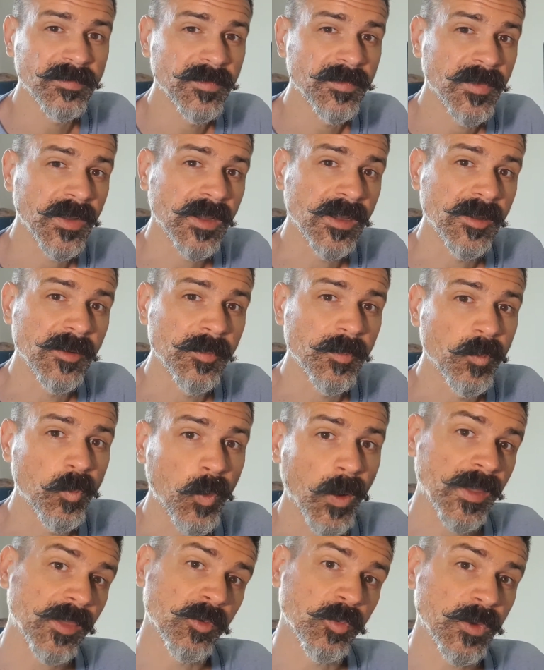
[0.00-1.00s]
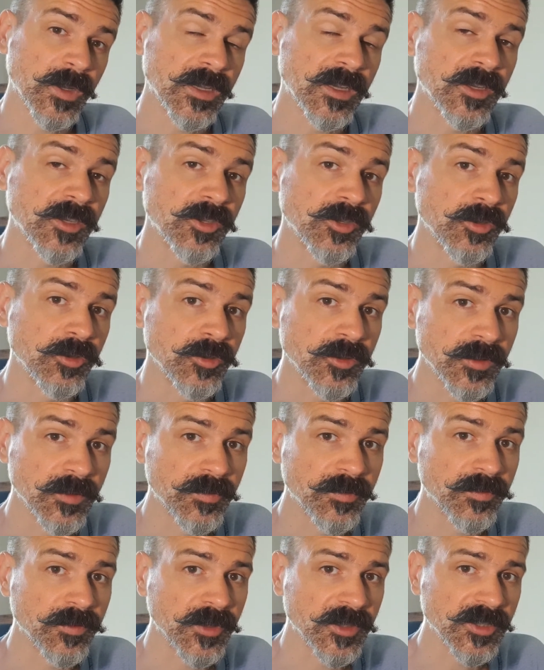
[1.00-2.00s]
way that we can use
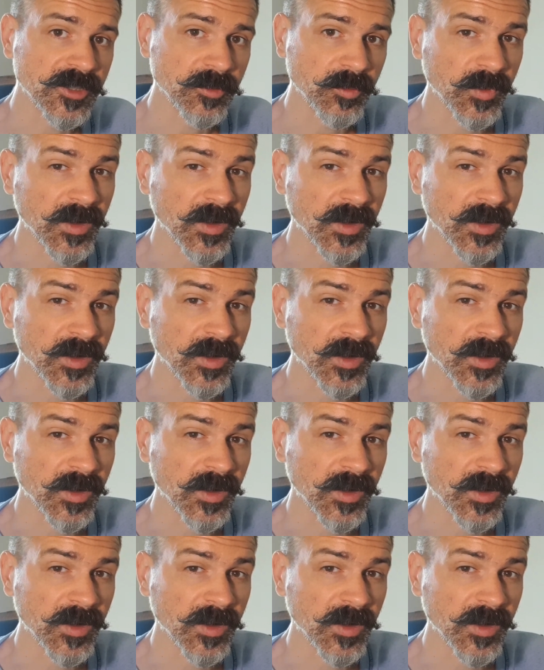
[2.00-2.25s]
friction.